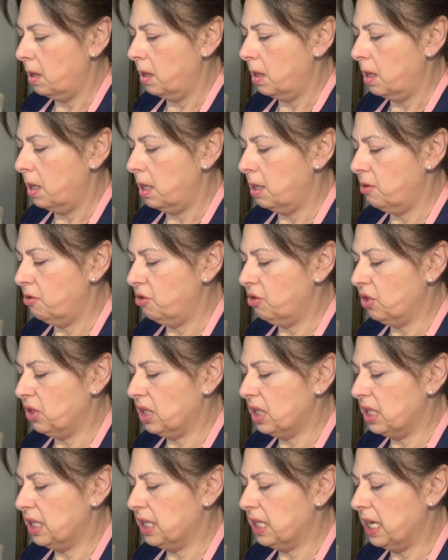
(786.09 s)
and you're just
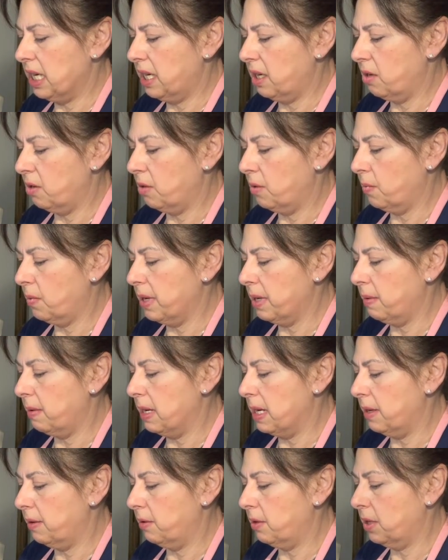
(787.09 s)
going to take it all the way
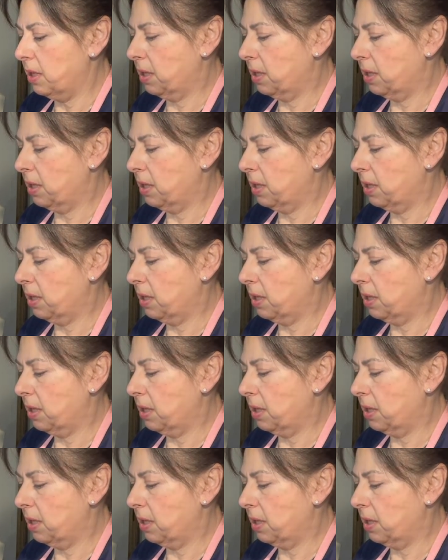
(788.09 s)
around.